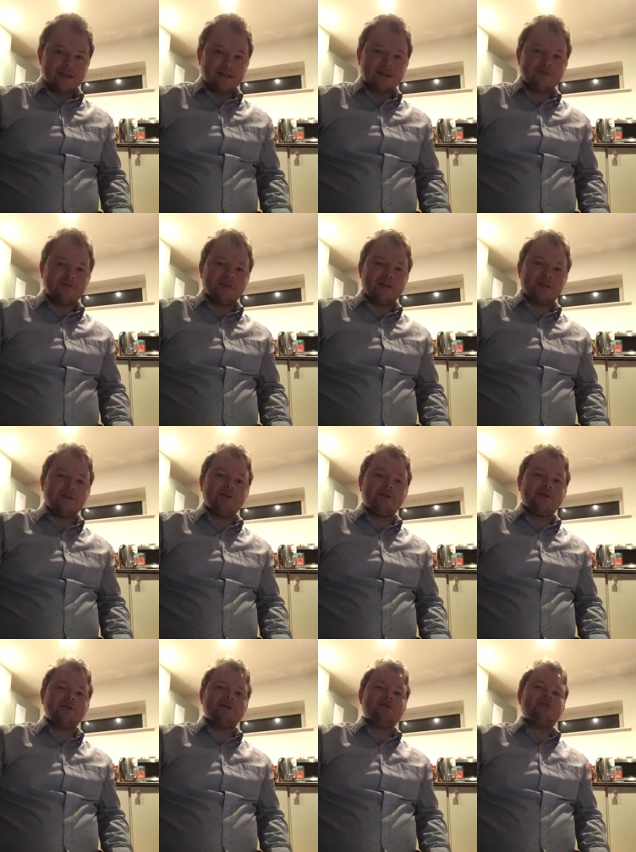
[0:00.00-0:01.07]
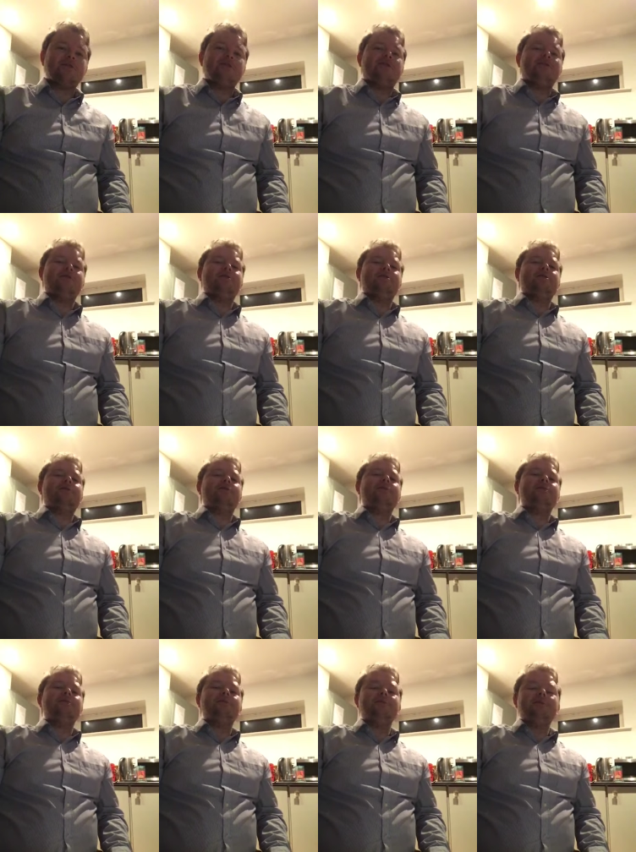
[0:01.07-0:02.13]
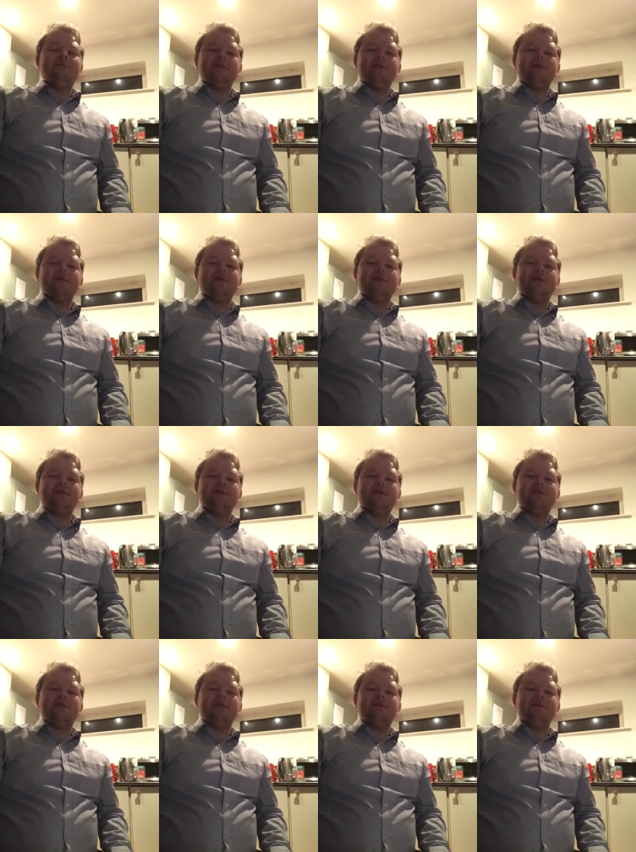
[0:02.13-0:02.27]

This video is just for you.